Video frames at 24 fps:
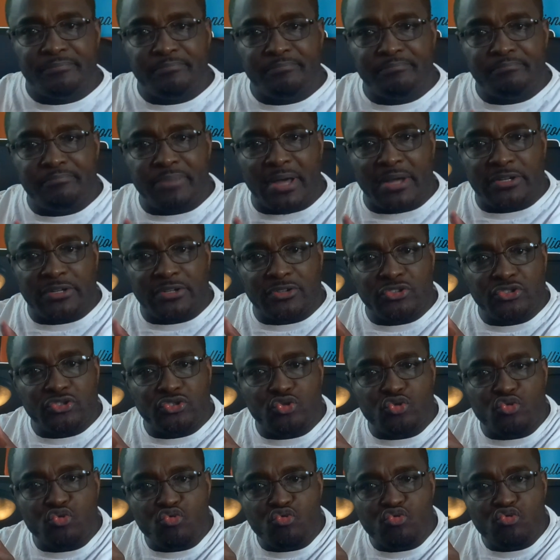but
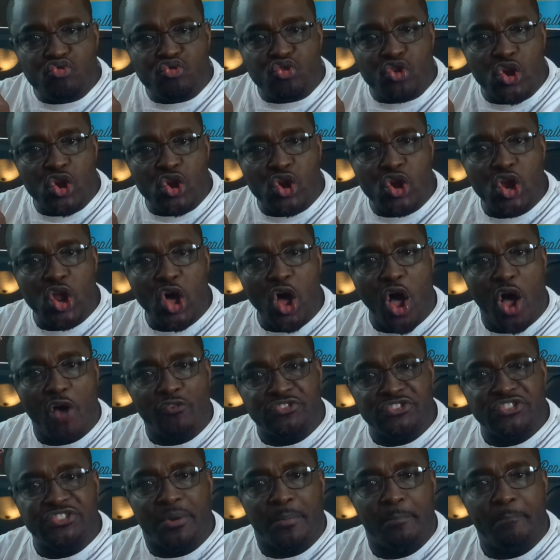you can love
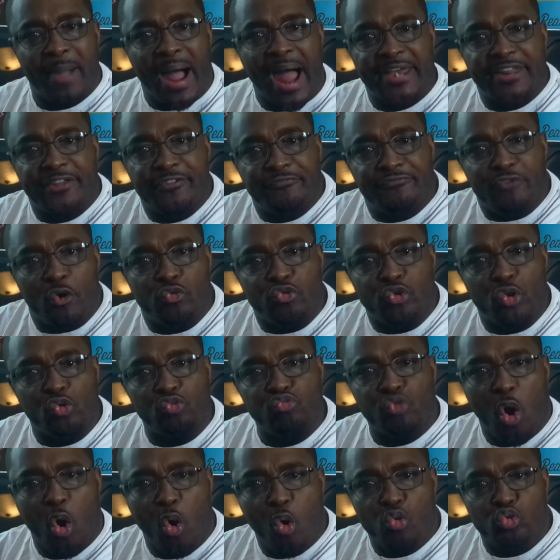somebody for the
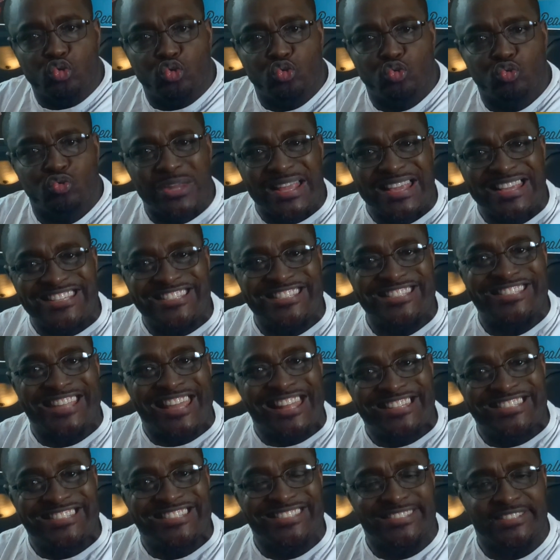wrong
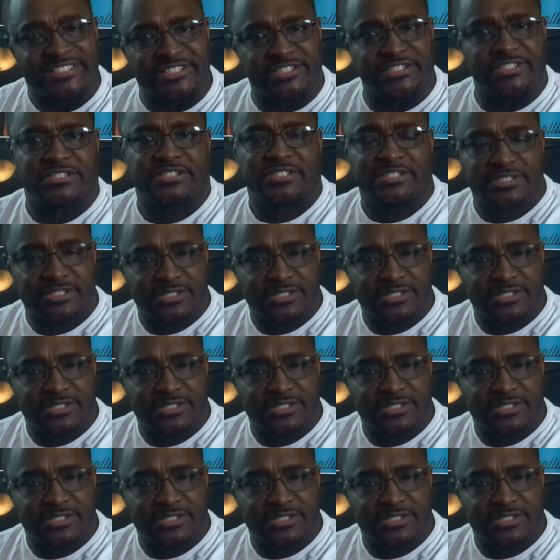reasons.